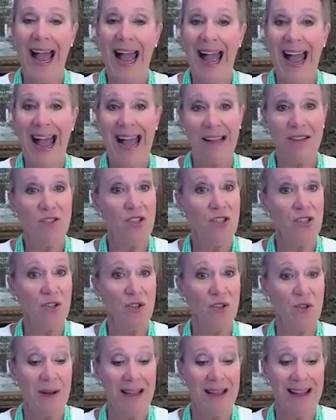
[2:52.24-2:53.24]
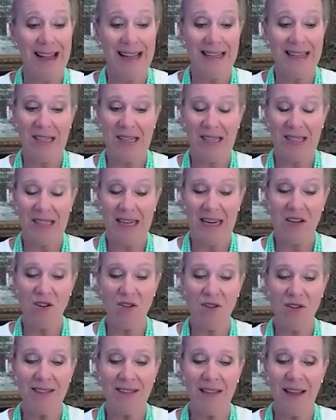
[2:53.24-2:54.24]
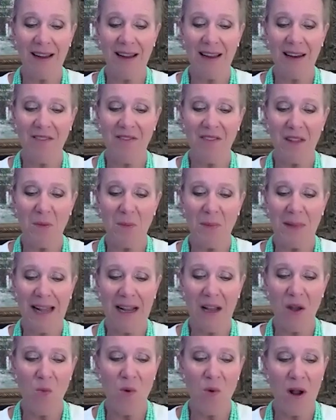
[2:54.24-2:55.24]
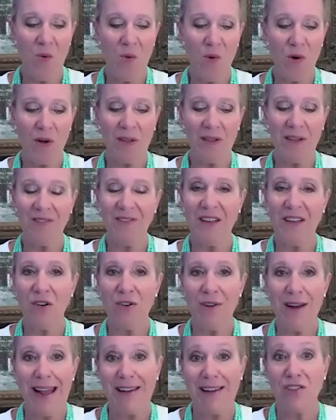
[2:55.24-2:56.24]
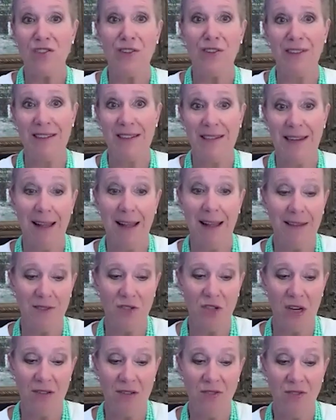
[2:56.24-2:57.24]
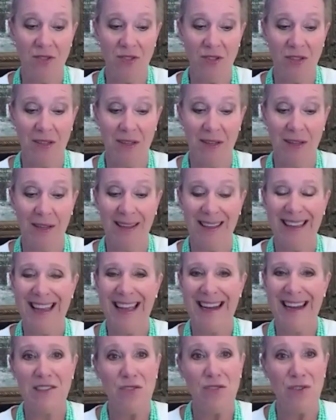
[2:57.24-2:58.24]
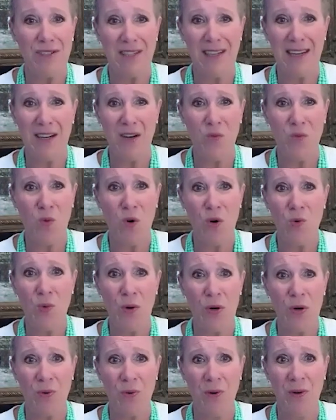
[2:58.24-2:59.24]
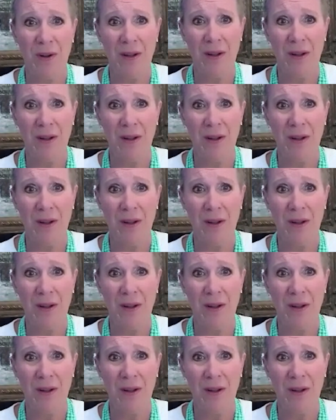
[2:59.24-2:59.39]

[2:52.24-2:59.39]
How'd you, as a senior executive in the black and white world of international intelligence, get interested in woo-woo?